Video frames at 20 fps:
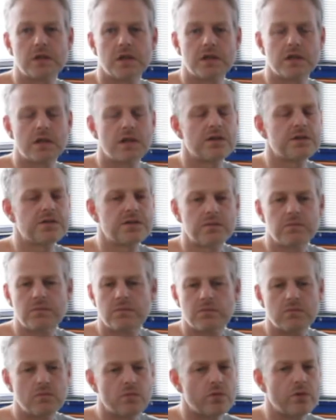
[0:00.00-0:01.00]
There are
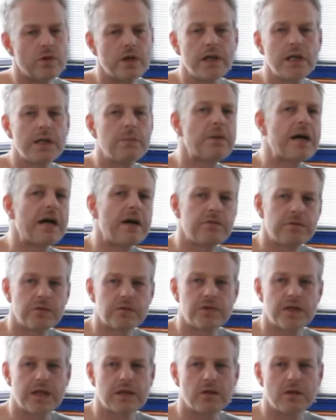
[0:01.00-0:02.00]
some really powerful
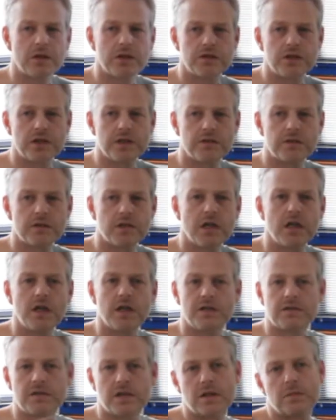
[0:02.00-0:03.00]
technologies.
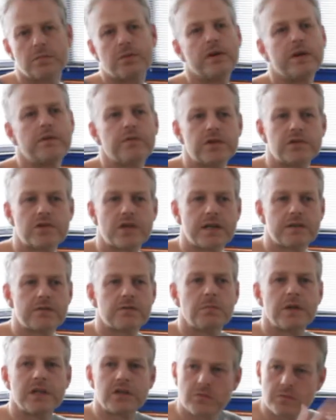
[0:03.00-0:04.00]
So the previous
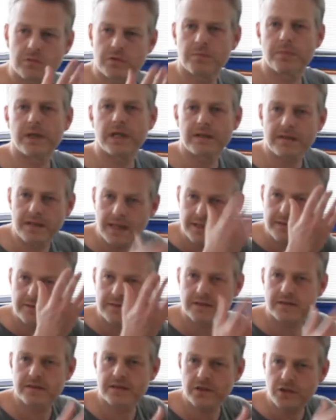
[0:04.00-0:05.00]
transformation was big
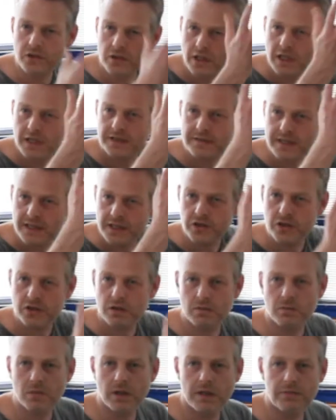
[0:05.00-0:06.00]
data, centralization,
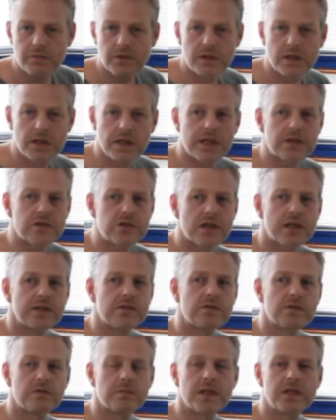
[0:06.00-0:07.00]
and what have you. The next
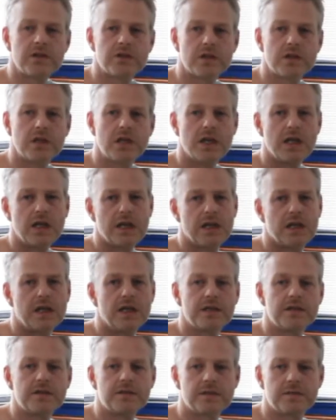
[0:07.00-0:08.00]
transformation
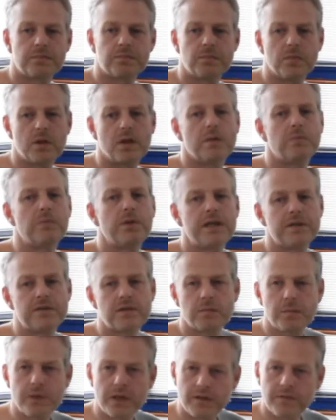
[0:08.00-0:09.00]
is
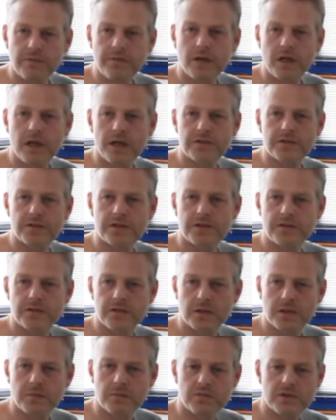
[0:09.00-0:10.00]
peer-to-peer file
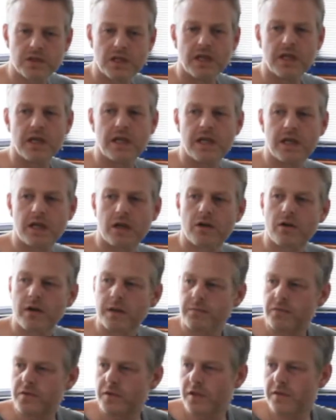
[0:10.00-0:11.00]
systems,
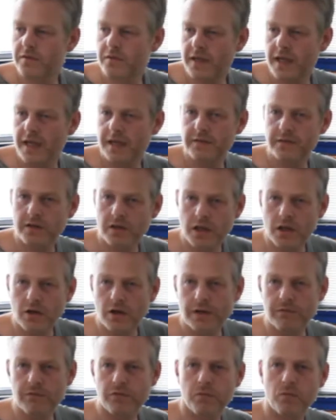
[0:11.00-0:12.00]
encrypted data
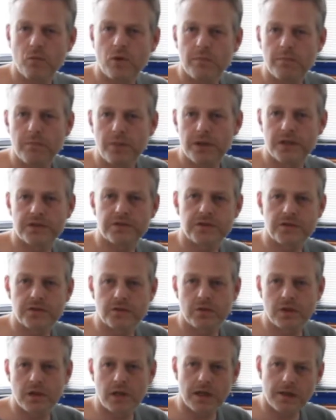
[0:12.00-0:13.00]
going from one person
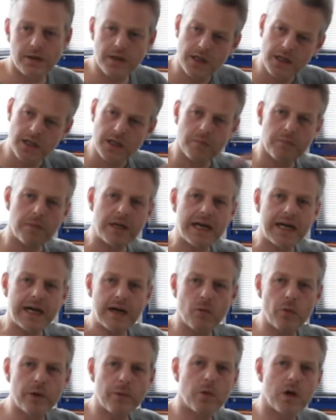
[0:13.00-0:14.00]
to another, but
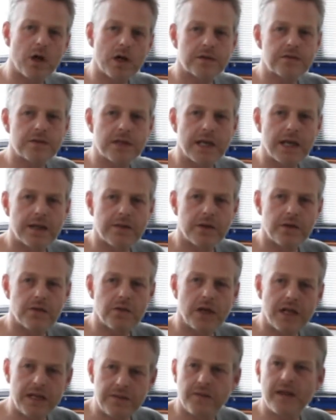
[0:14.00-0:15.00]
how we work together
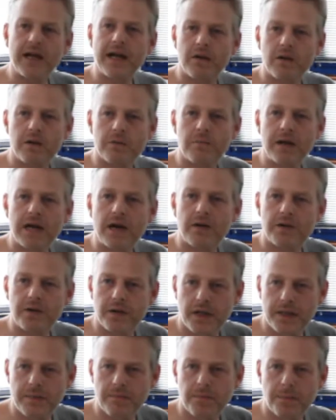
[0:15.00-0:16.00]
in that
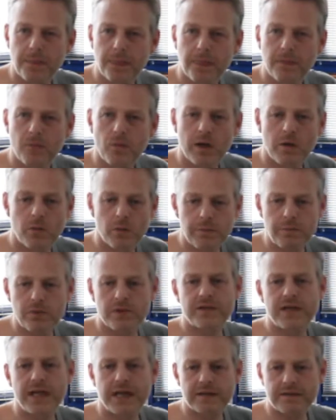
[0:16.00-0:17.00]
paradigm, where we
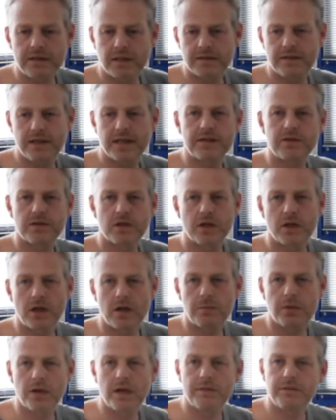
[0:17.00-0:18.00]
protect our data and
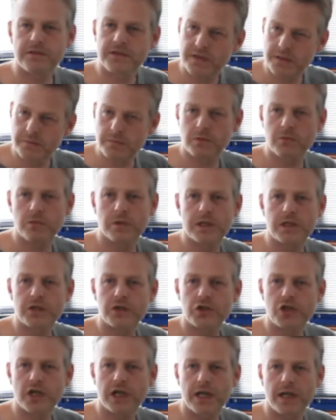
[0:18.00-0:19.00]
our privacy, but we can
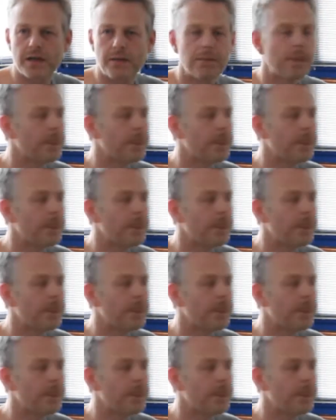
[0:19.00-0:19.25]
share.